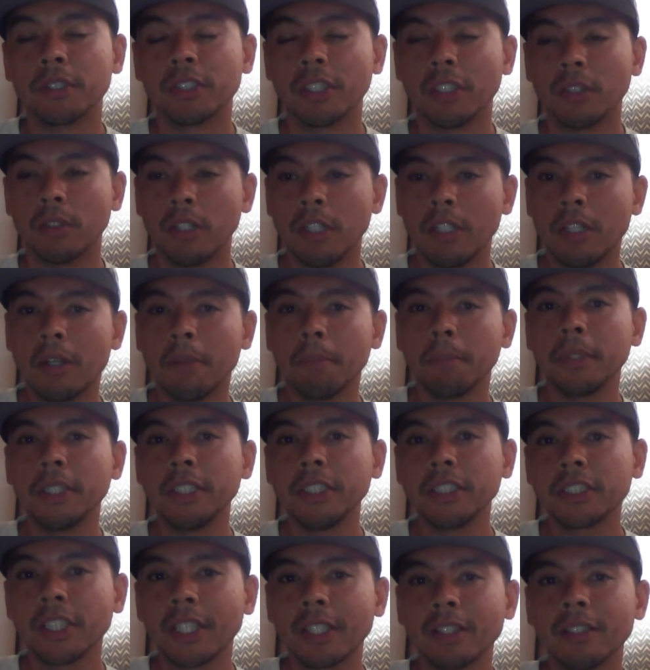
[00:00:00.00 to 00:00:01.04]
So
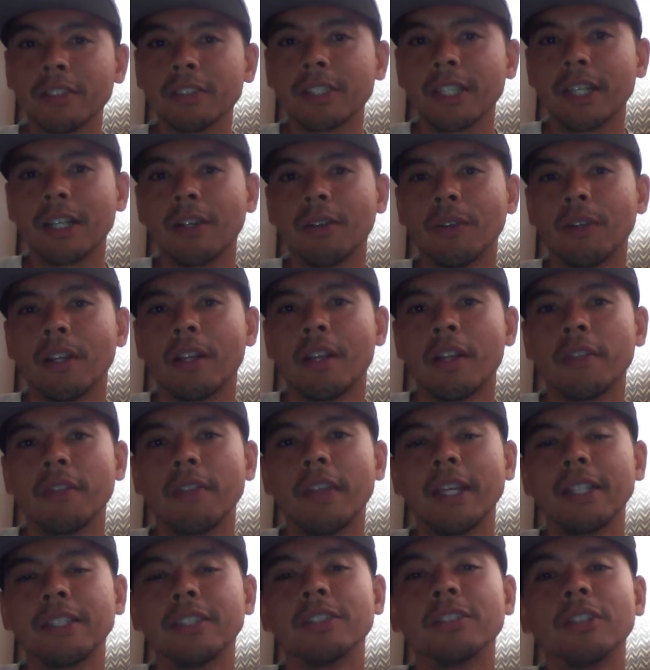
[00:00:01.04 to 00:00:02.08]
please check those out.
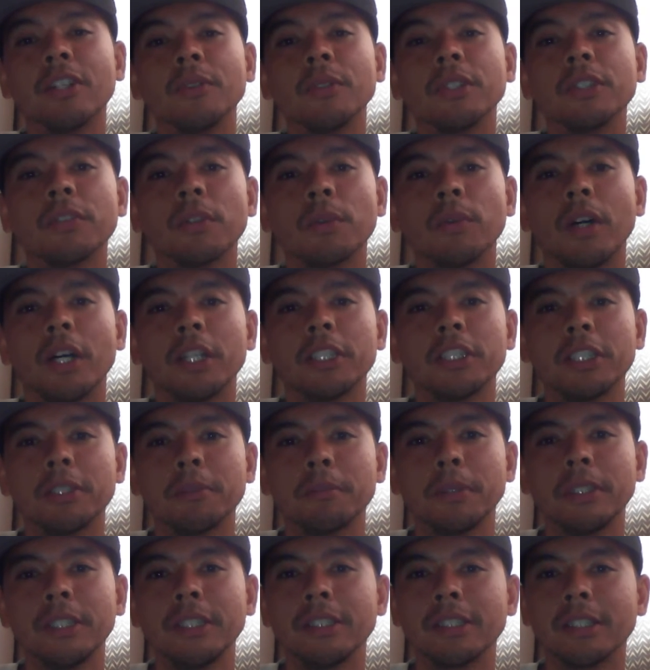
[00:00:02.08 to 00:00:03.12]
Thanks as always for watching.
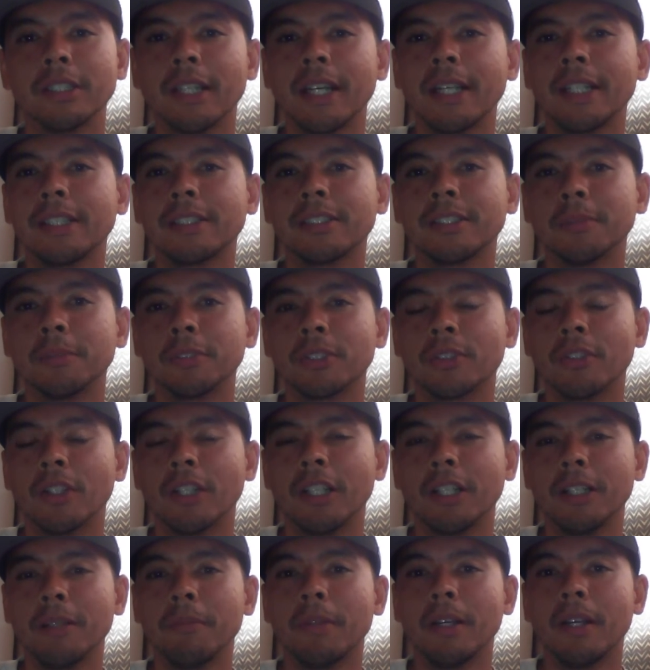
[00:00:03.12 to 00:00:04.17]
Please like,
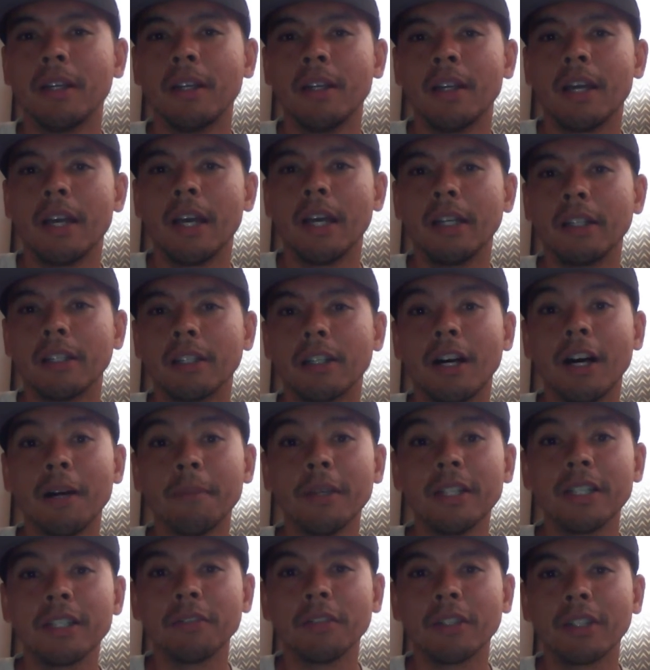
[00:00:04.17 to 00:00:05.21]
subscribe, and
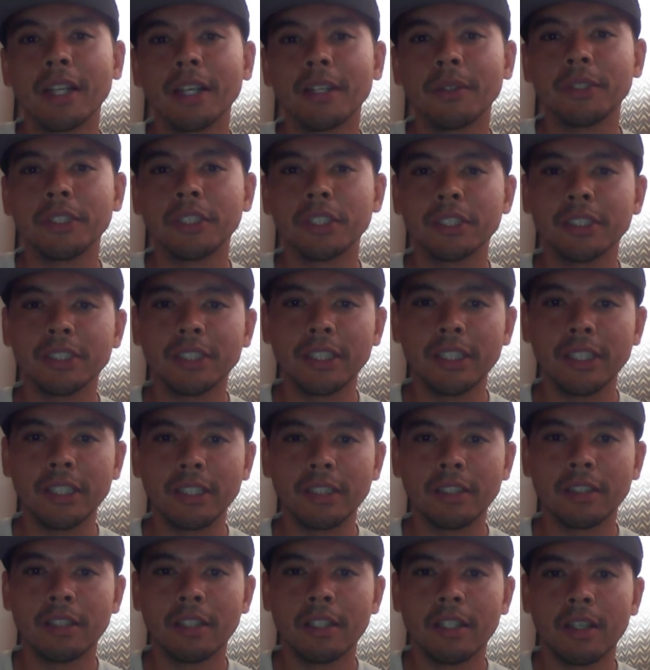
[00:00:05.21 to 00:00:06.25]
comment if you like what you're
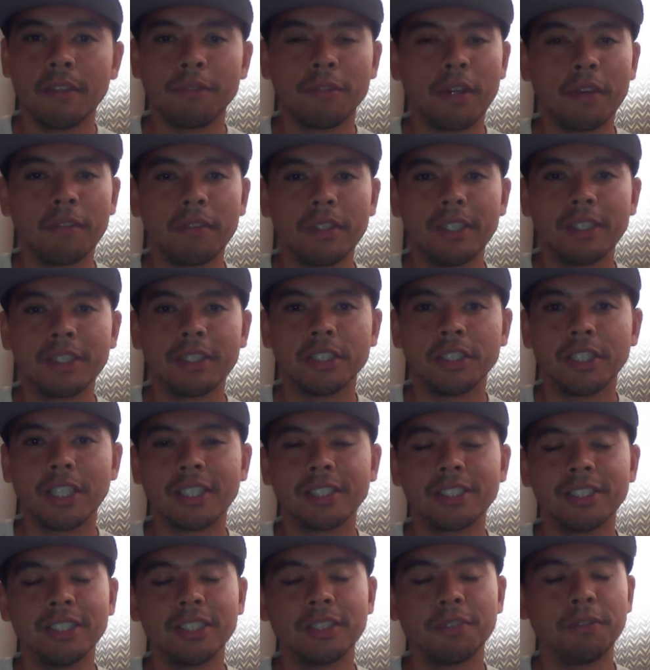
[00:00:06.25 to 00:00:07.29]
seeing. If you have any
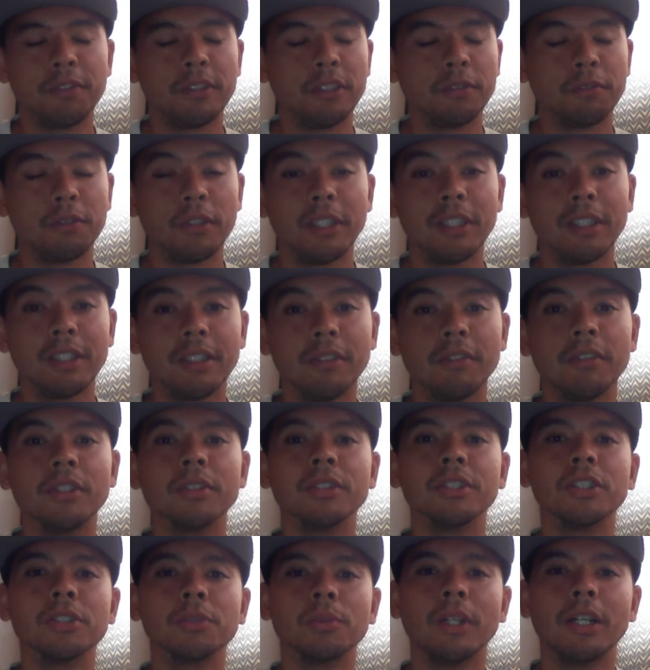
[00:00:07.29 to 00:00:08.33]
suggestions, feel free to leave
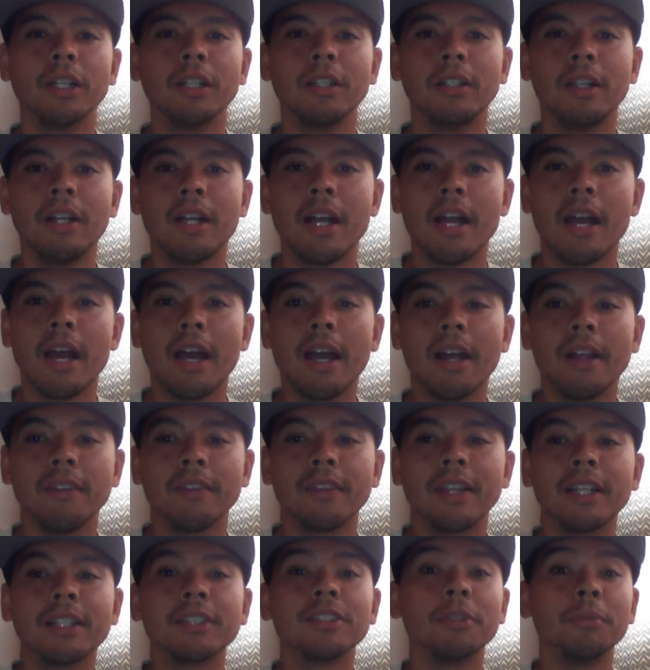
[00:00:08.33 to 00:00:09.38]
those as well.
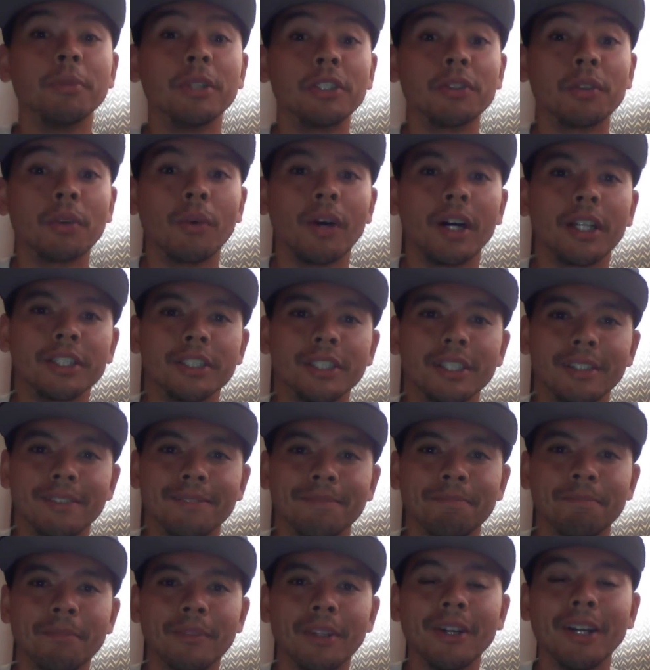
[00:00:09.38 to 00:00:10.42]
And thanks so much for watching.
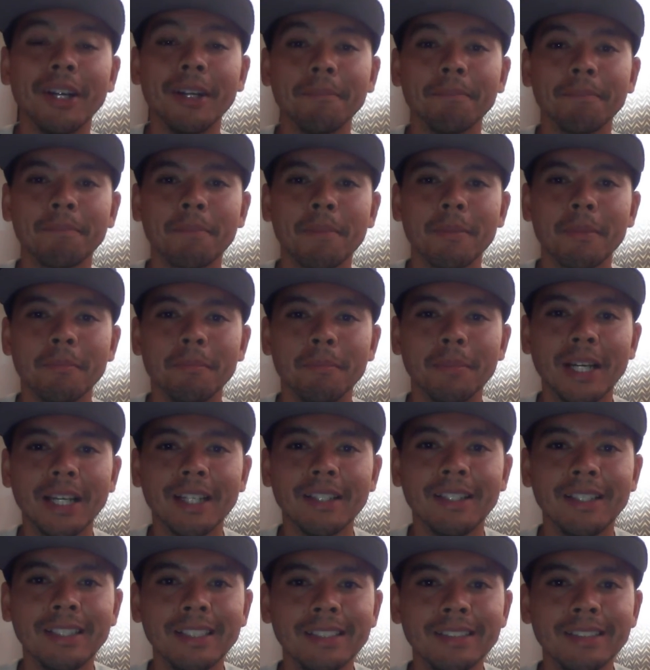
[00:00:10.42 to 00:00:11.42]
All right, bye.